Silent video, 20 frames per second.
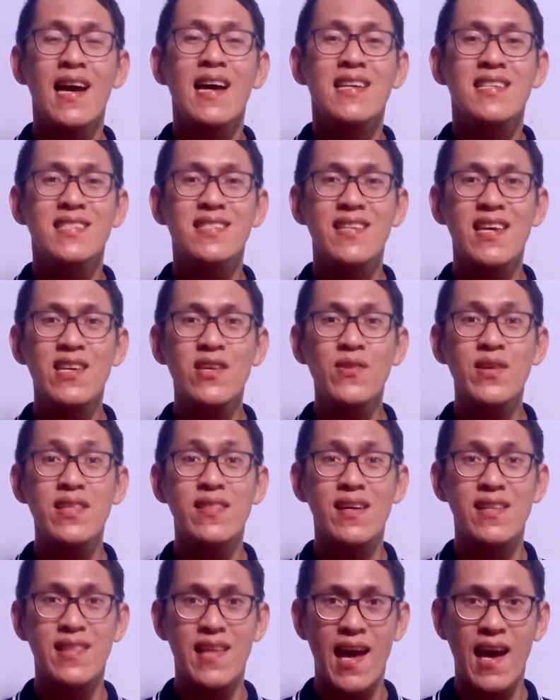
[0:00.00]
See you in
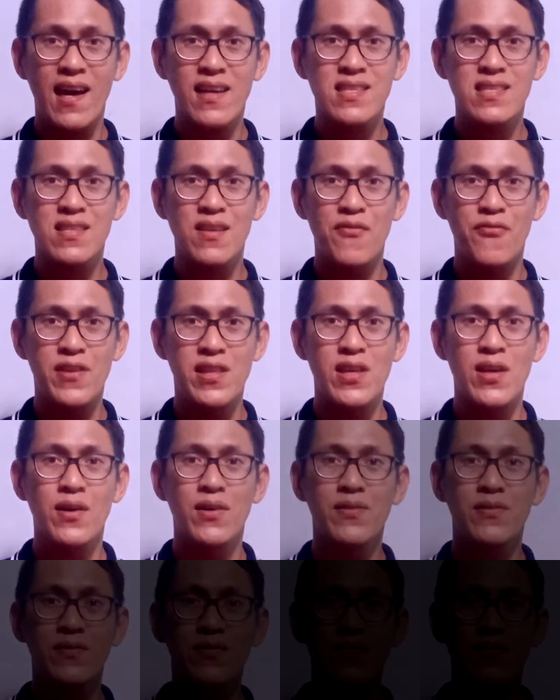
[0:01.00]
the next video.